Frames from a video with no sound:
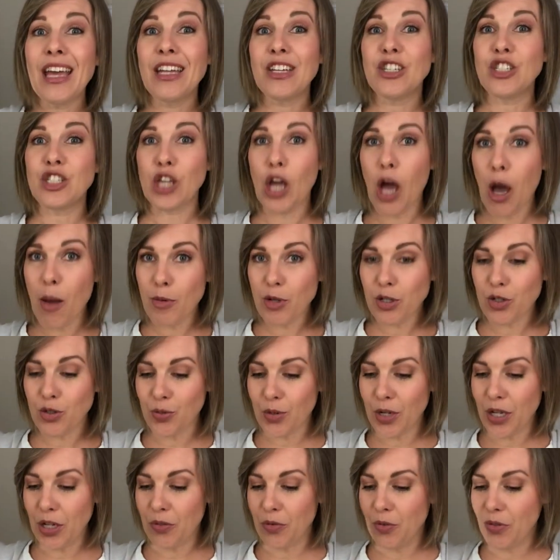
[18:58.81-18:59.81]

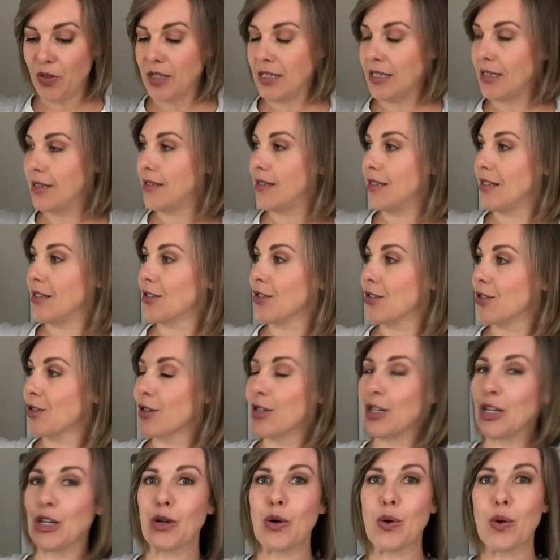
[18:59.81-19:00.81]
Geometry through the Distance
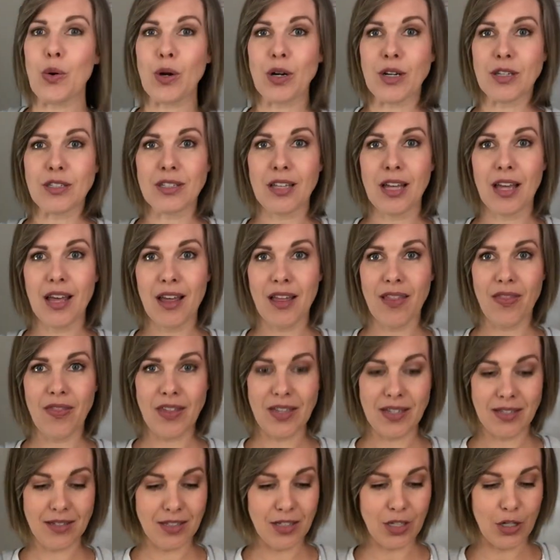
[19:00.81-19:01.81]
Learning course
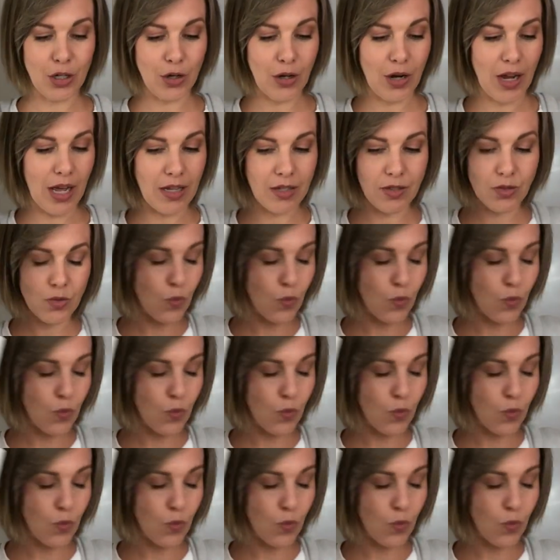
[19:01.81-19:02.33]
this year as